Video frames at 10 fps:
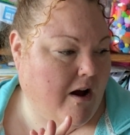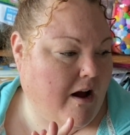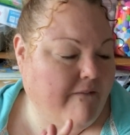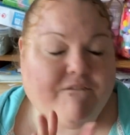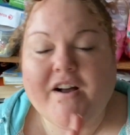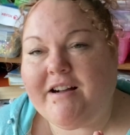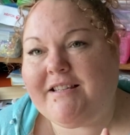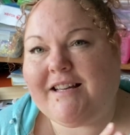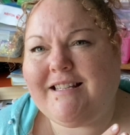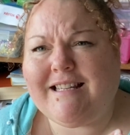At
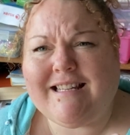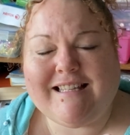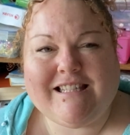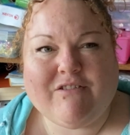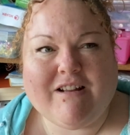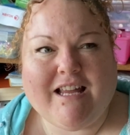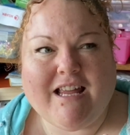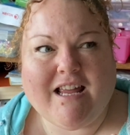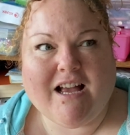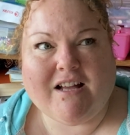first I didn't
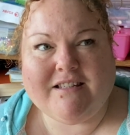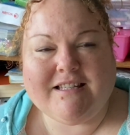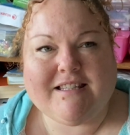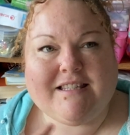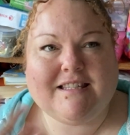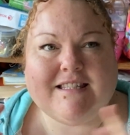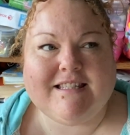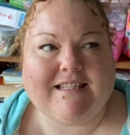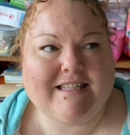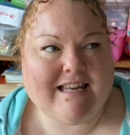necessarily
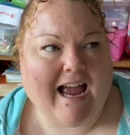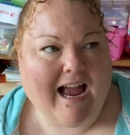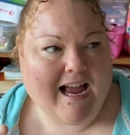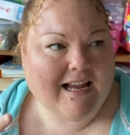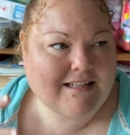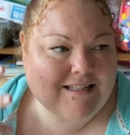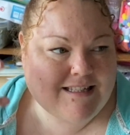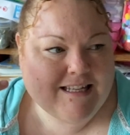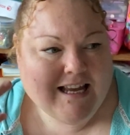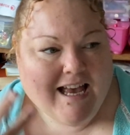
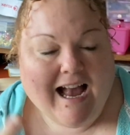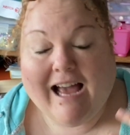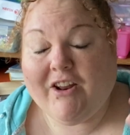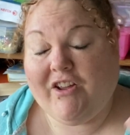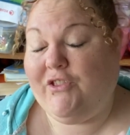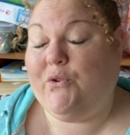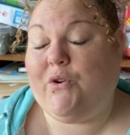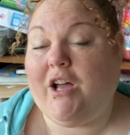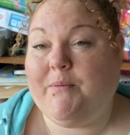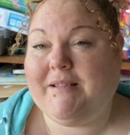understand, and I
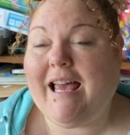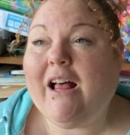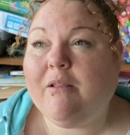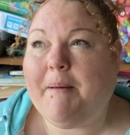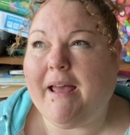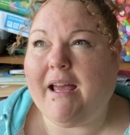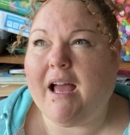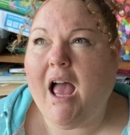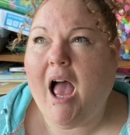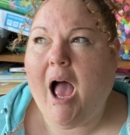thought I was
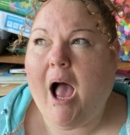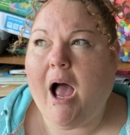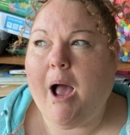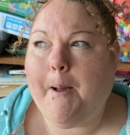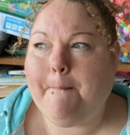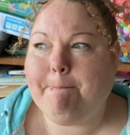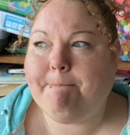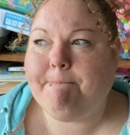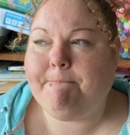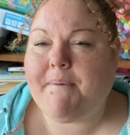helping,
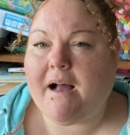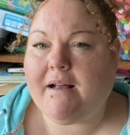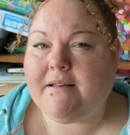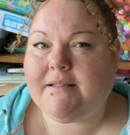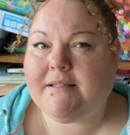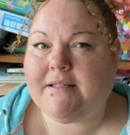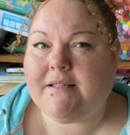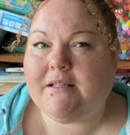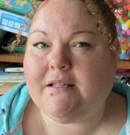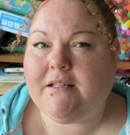but
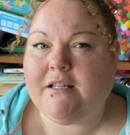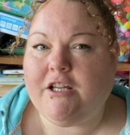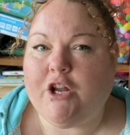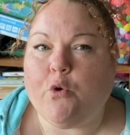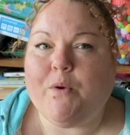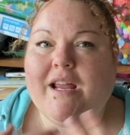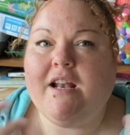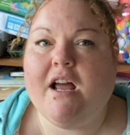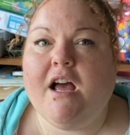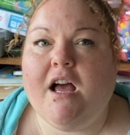you know, we
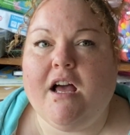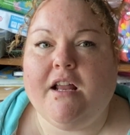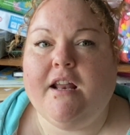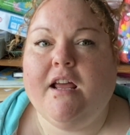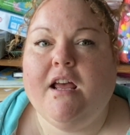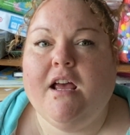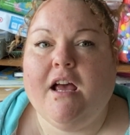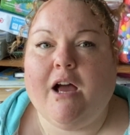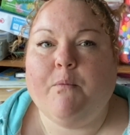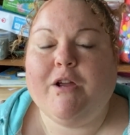learn
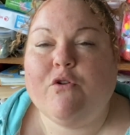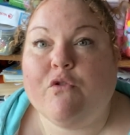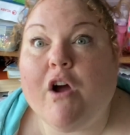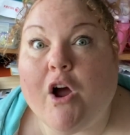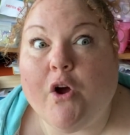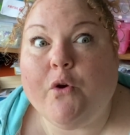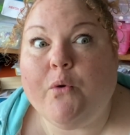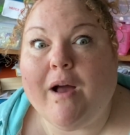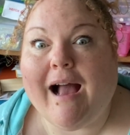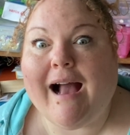and we
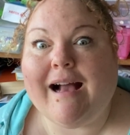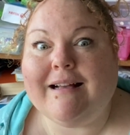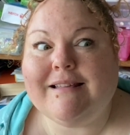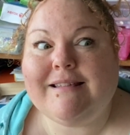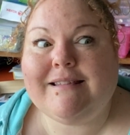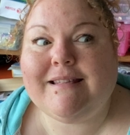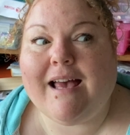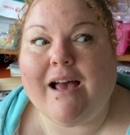grow as